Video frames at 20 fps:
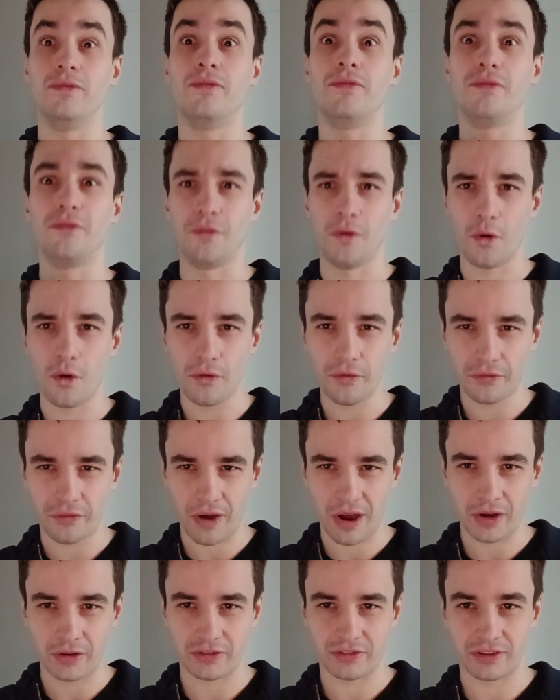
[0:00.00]

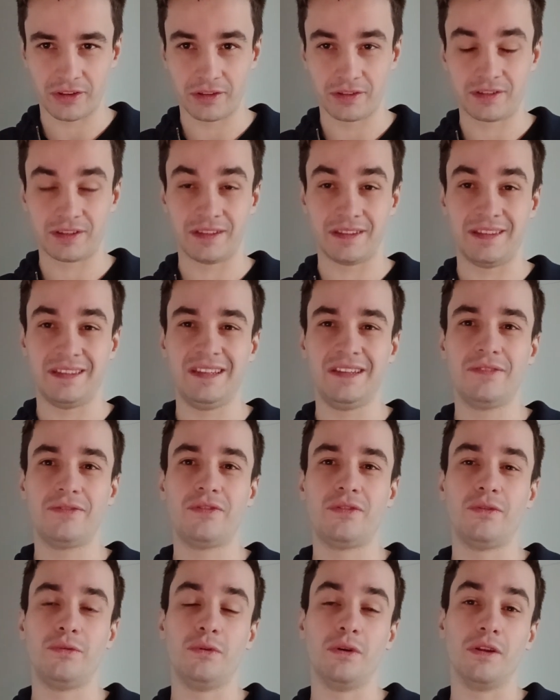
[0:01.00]
4,000
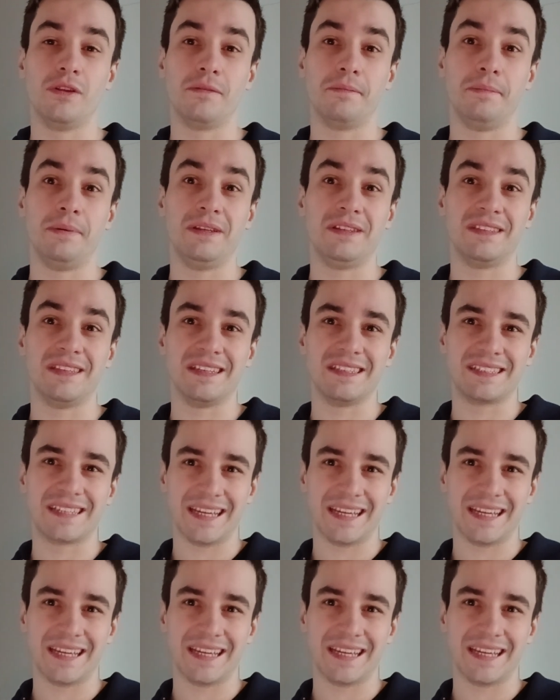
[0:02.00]
different business